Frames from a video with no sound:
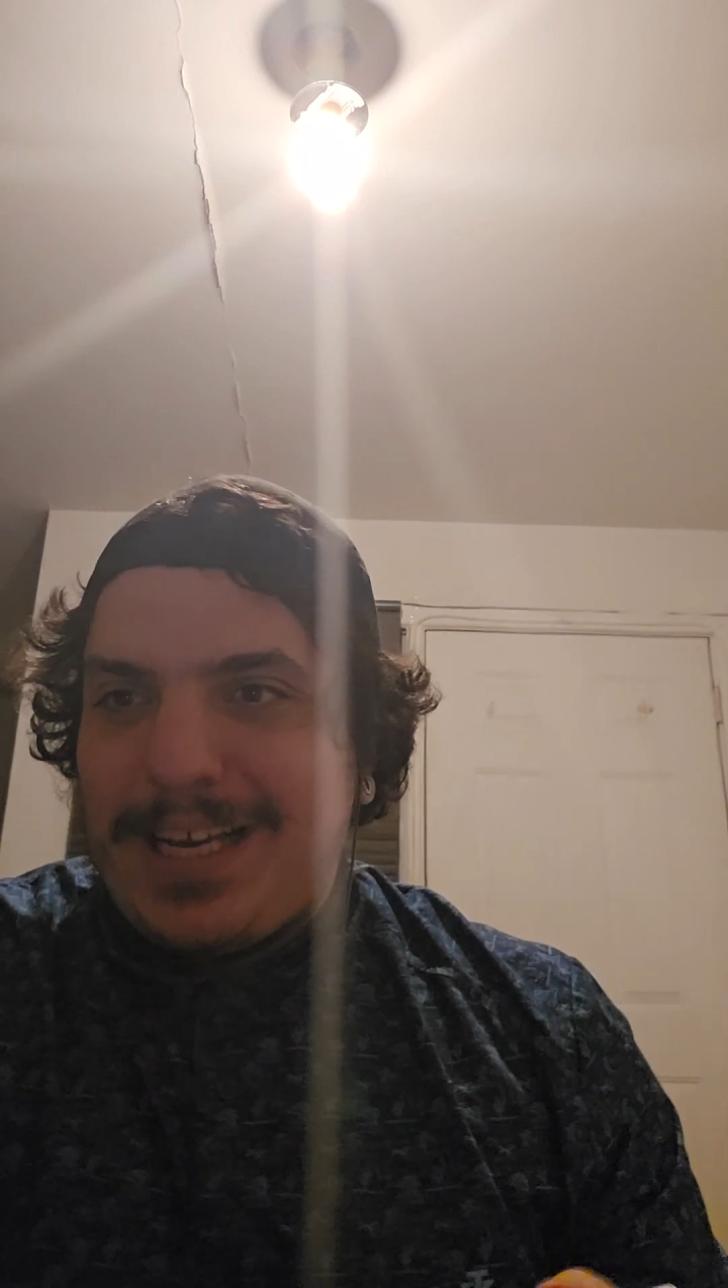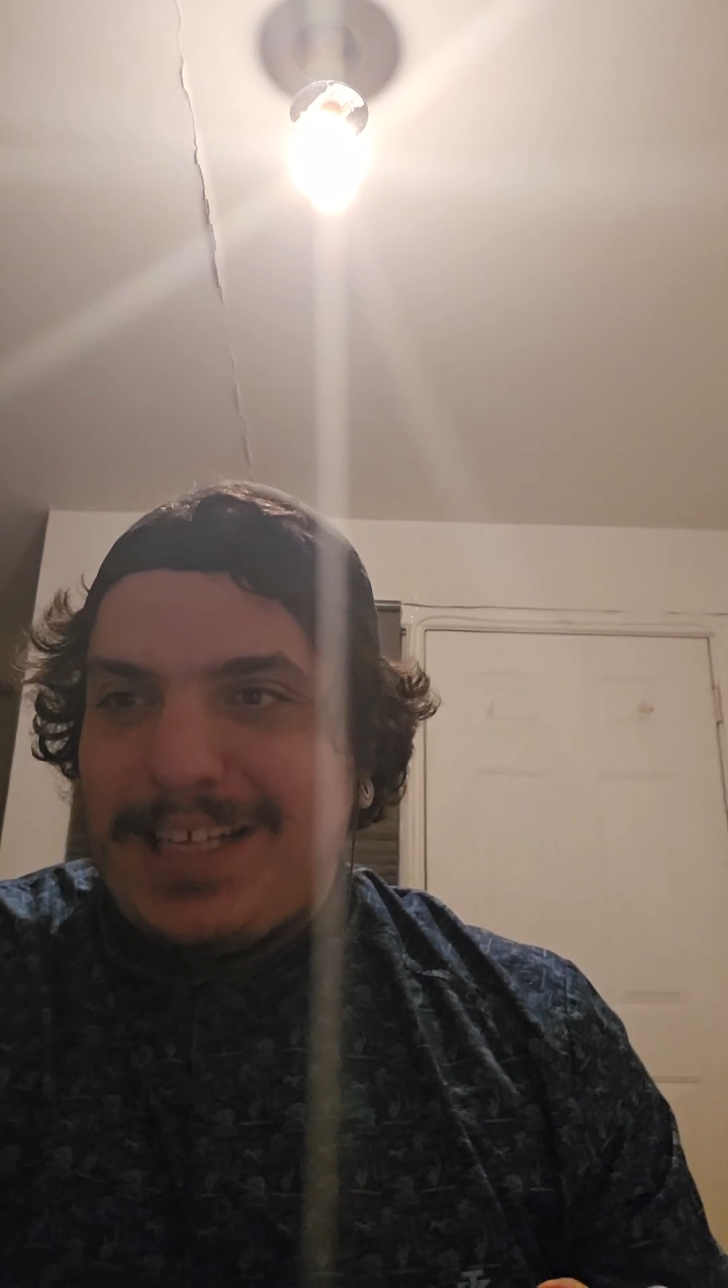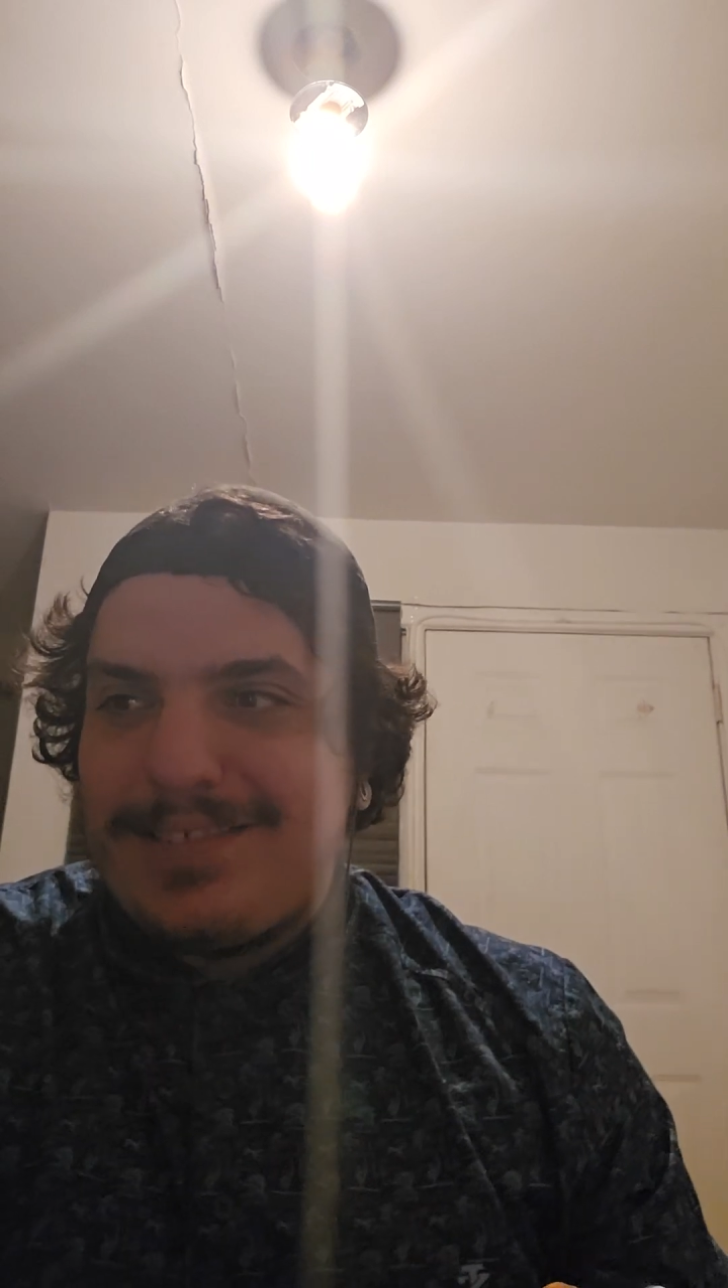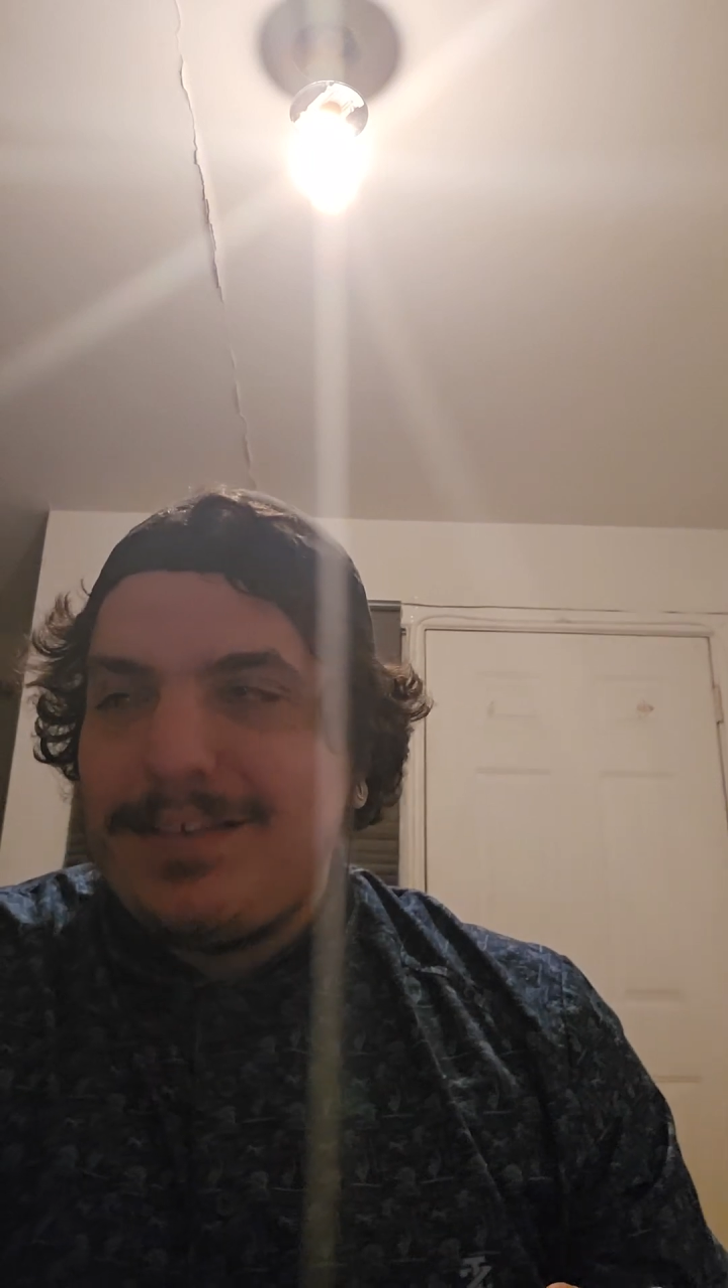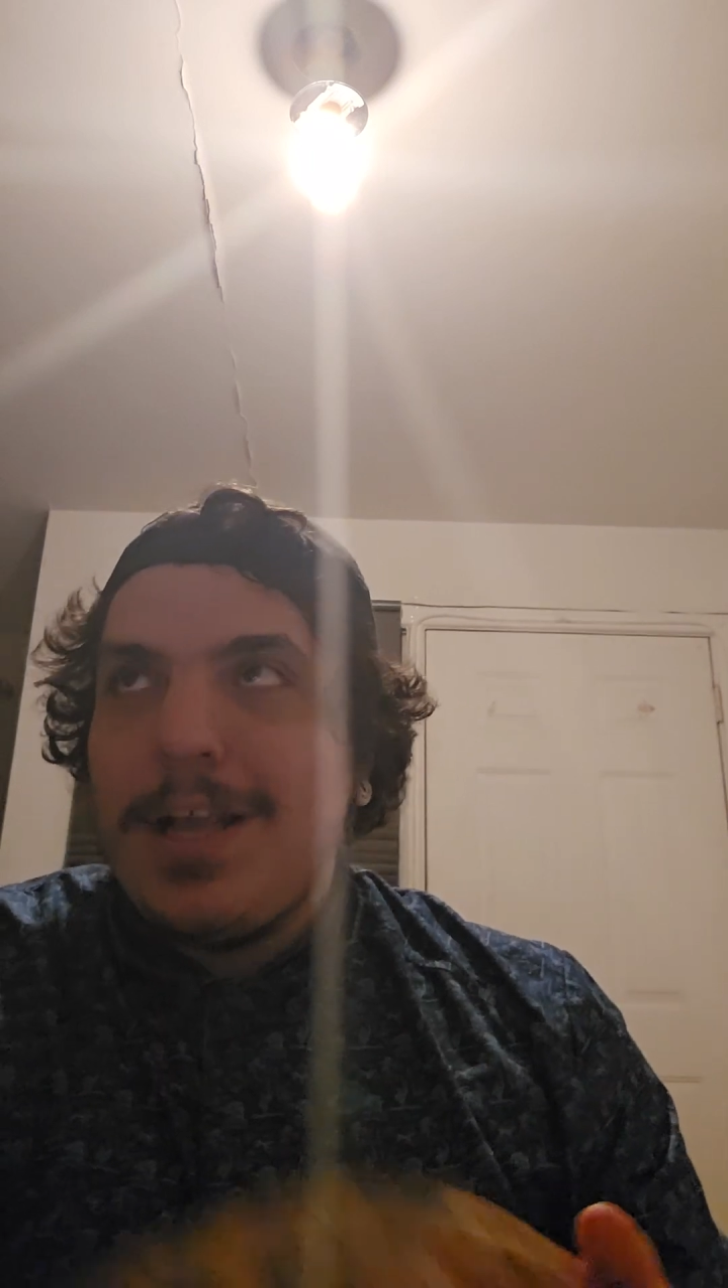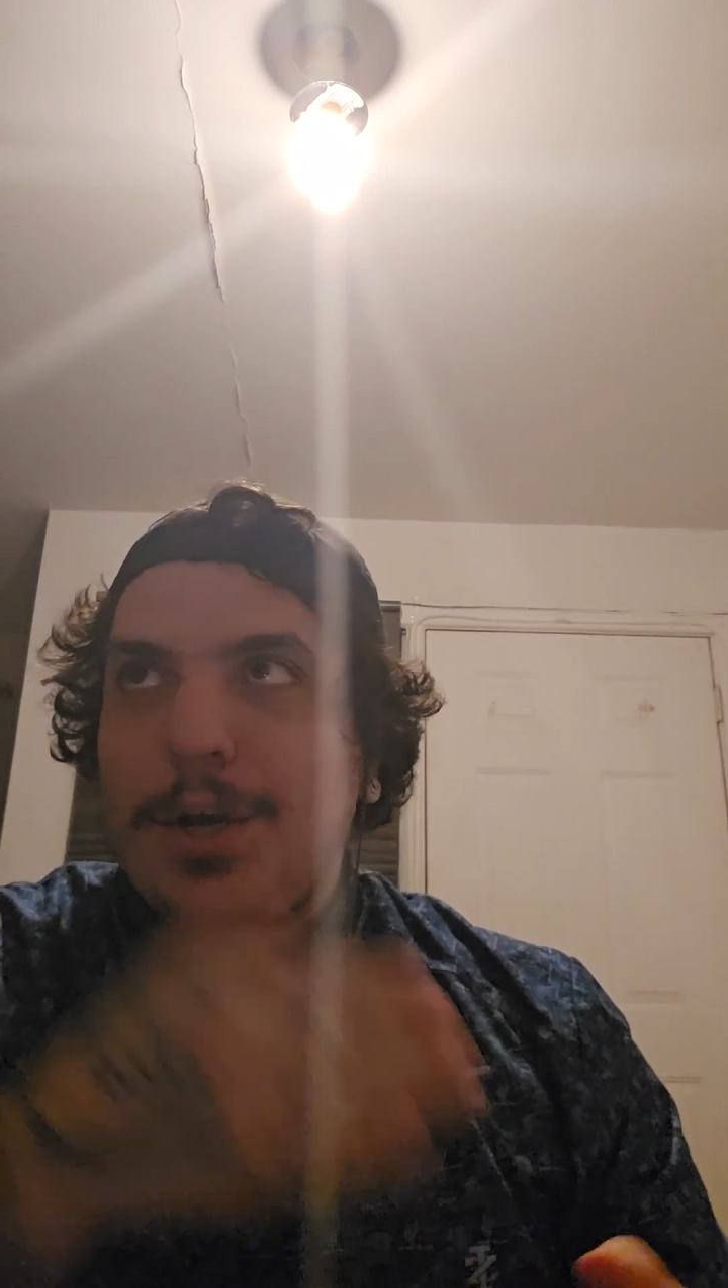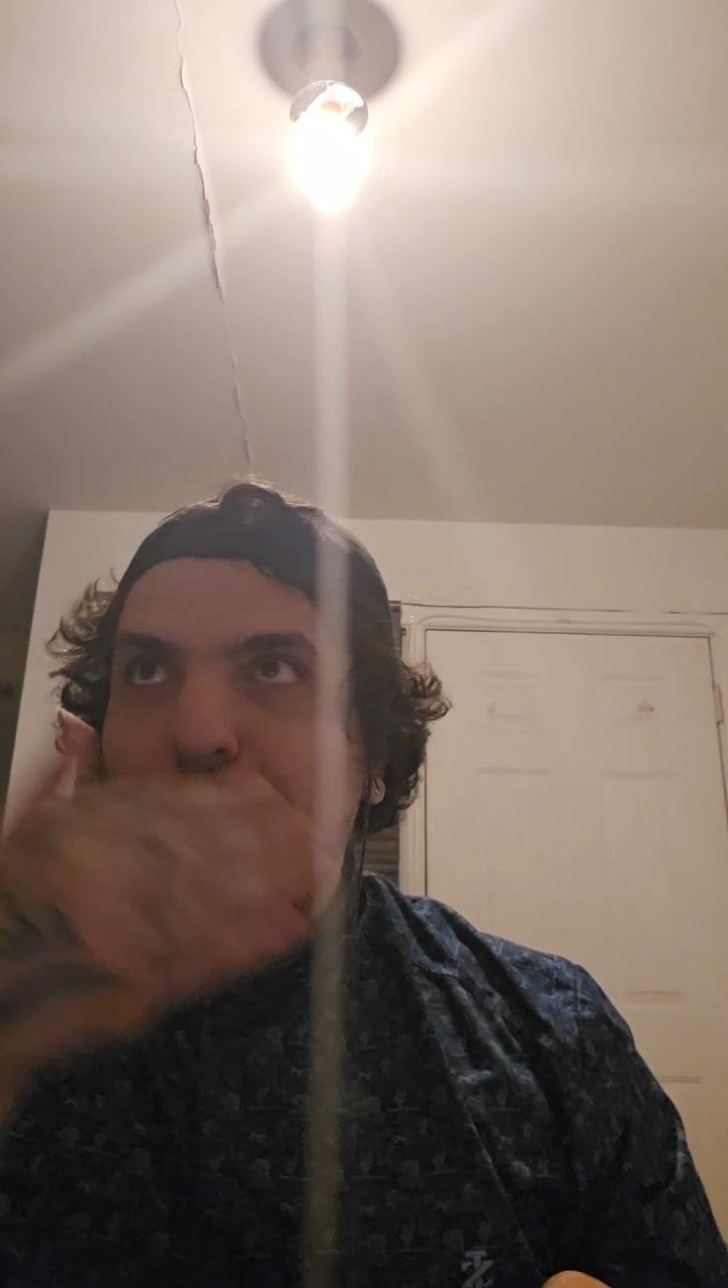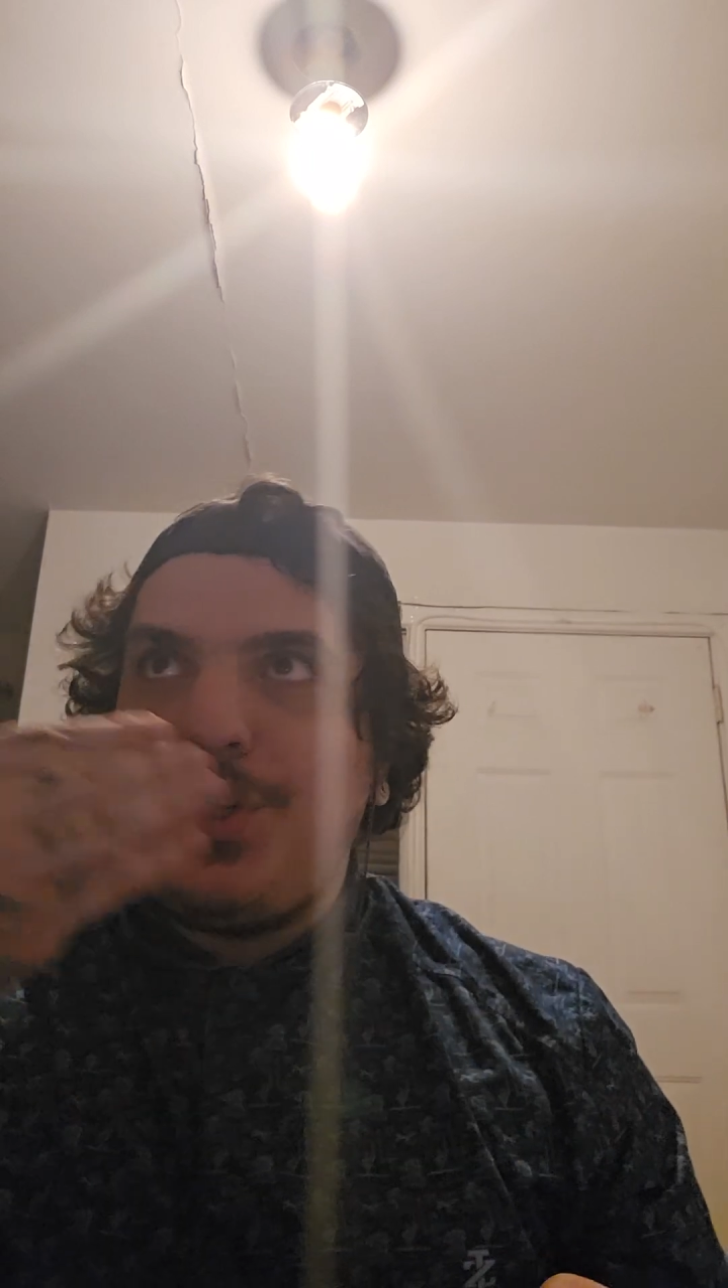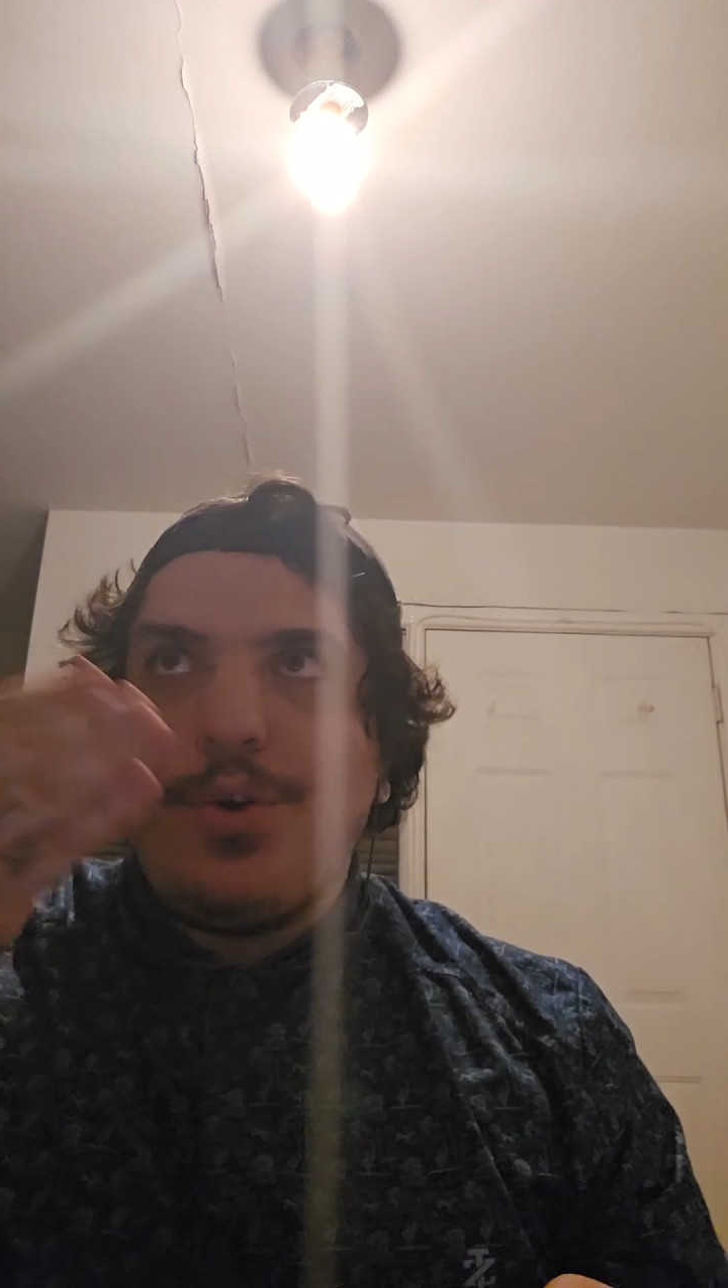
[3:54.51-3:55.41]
because the